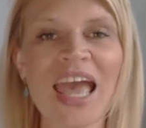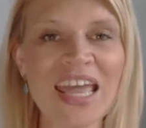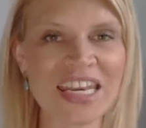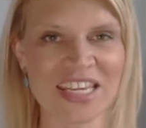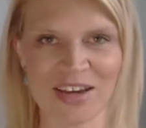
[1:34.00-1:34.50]

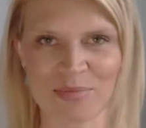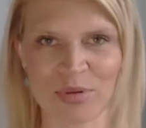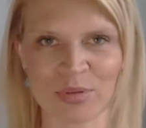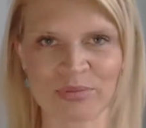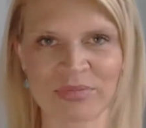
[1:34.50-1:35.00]
Any
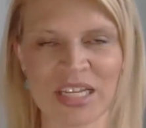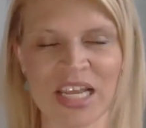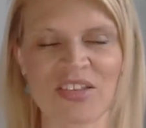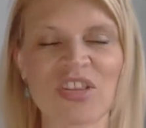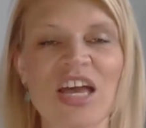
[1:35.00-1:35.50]
couple
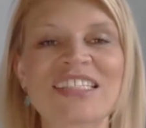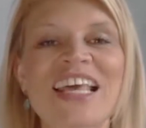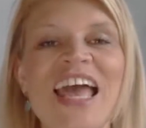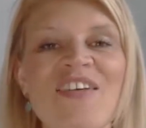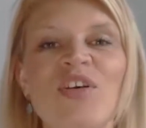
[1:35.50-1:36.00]
that has
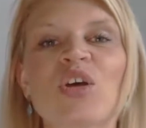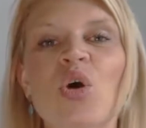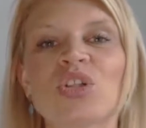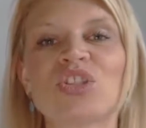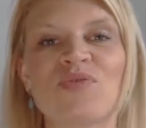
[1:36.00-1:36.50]
ever
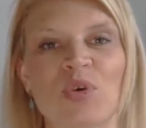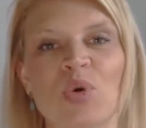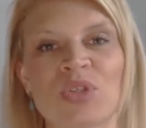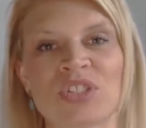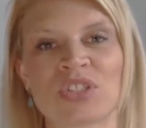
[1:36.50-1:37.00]
got
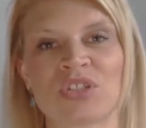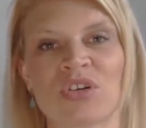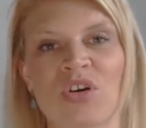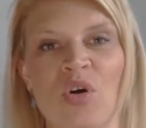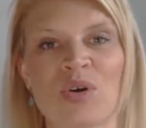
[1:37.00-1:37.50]
divorced
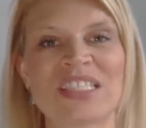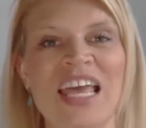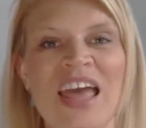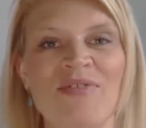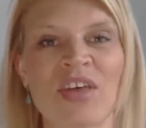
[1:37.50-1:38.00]
or is
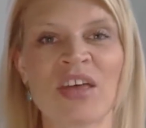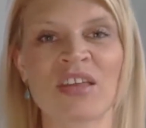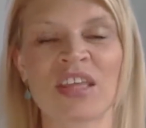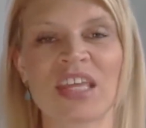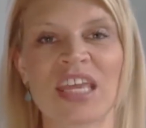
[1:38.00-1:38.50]

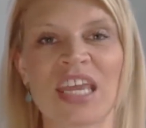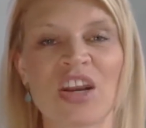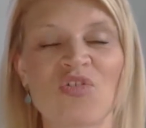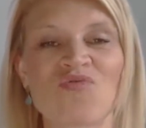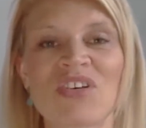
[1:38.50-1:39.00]
ever in
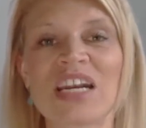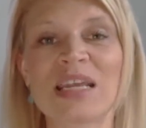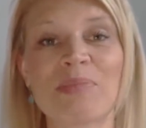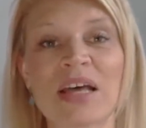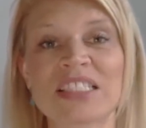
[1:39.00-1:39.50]
a
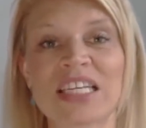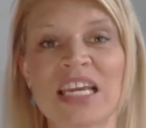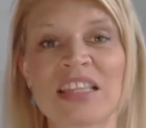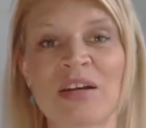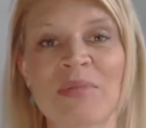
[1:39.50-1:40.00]
really bad
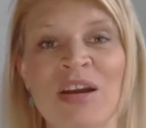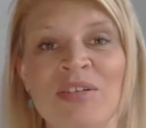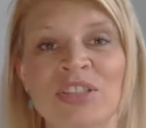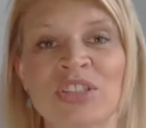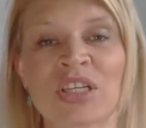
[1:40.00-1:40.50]
state in their
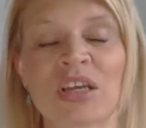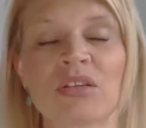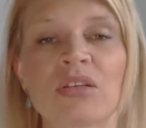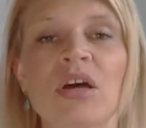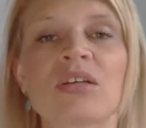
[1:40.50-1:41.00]
marriage
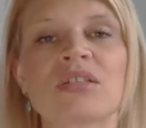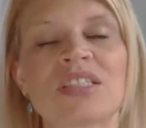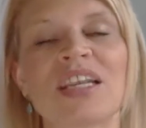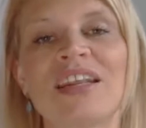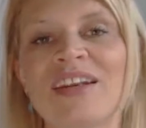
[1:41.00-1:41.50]
that are
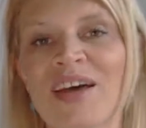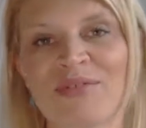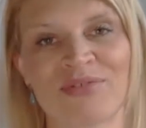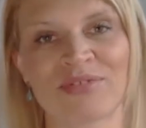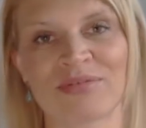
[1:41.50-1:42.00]
still in
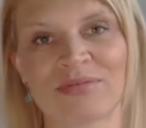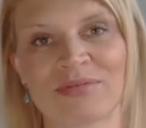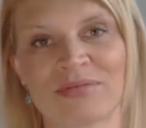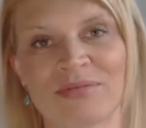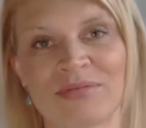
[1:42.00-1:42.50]
love.
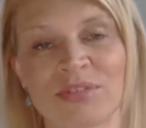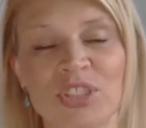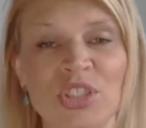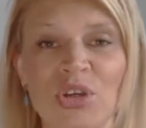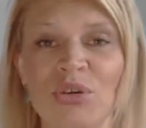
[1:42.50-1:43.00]

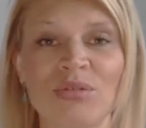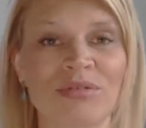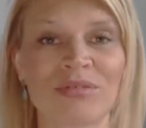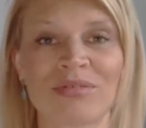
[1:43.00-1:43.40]
Do you?